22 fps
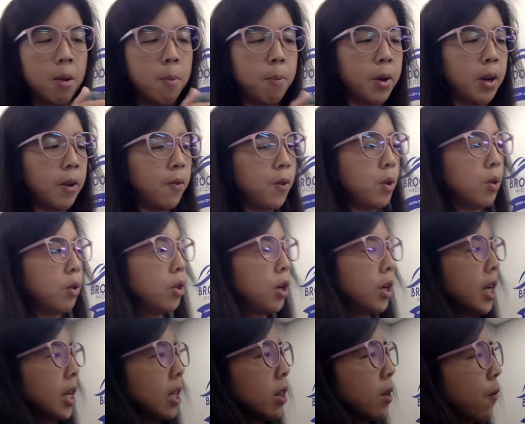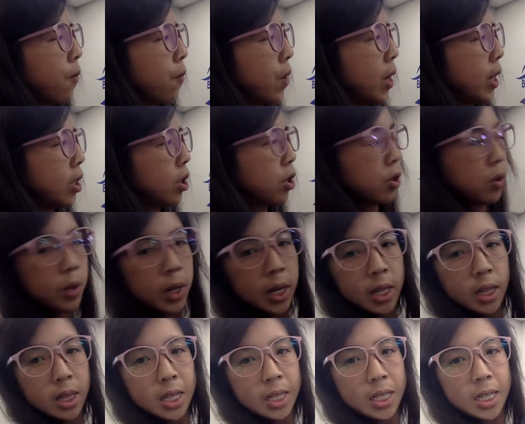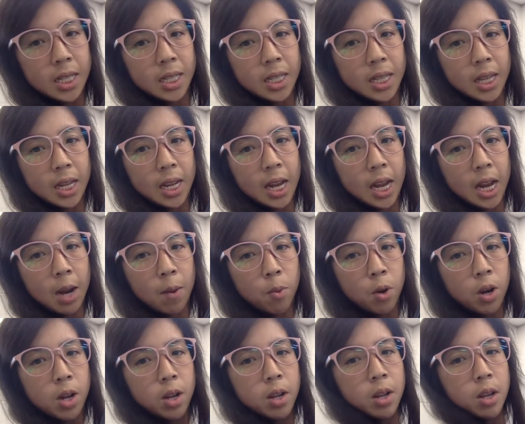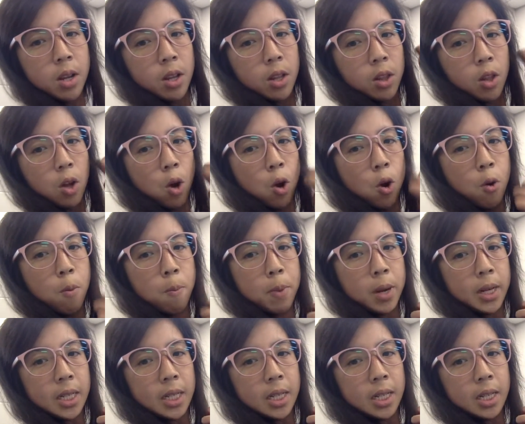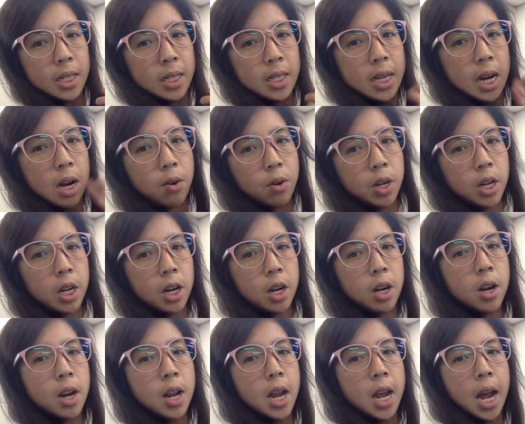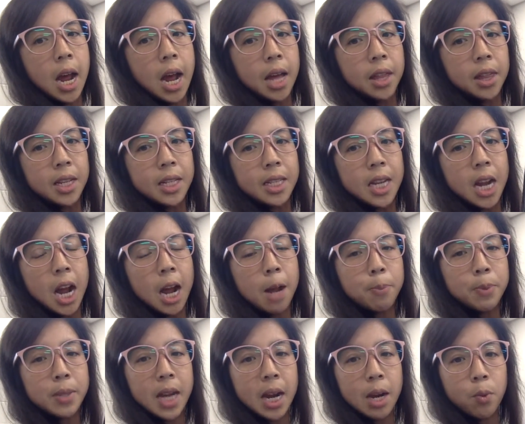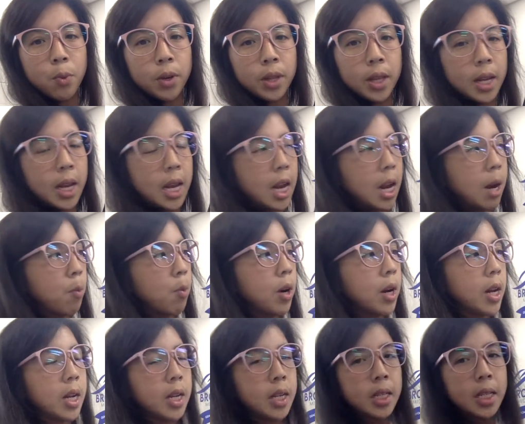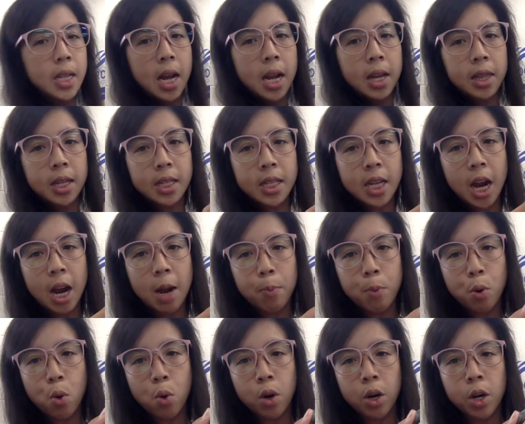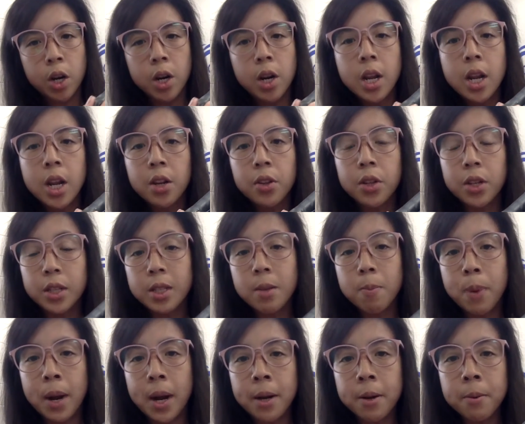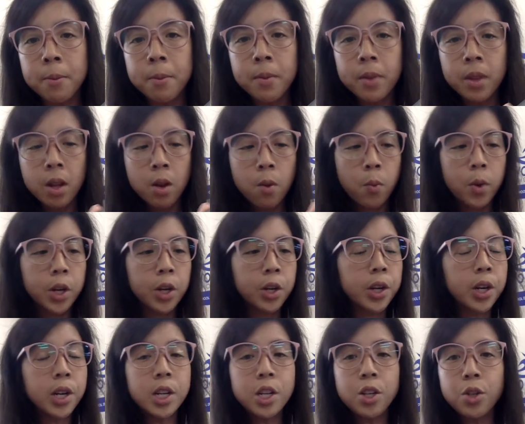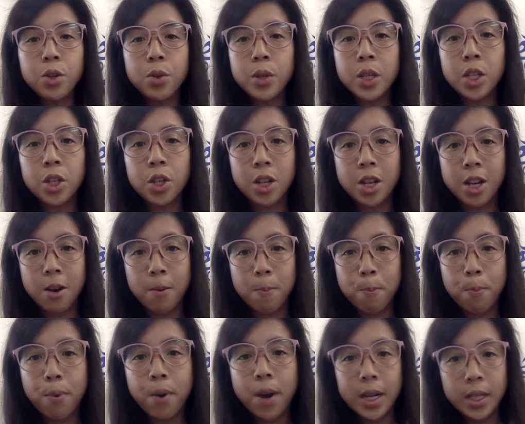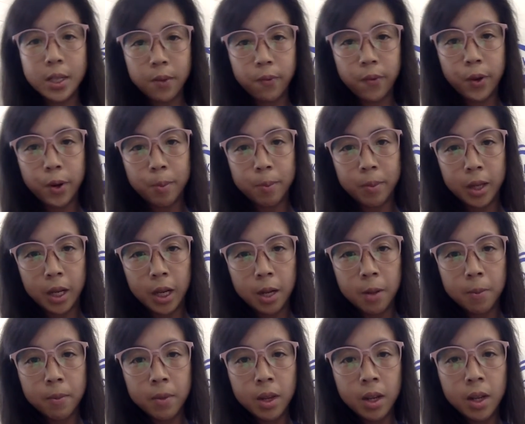but if you look at the front screen, this is the camera. The home button is down here. On the top side where the camera is, on the top corner, there's a button. What you're going to do is you're going to press firmly